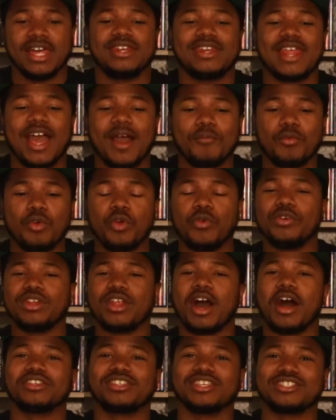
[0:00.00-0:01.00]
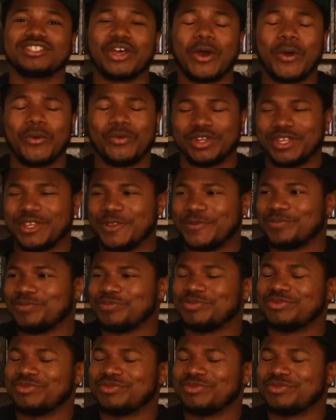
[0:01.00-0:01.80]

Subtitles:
Now moving on to Tony.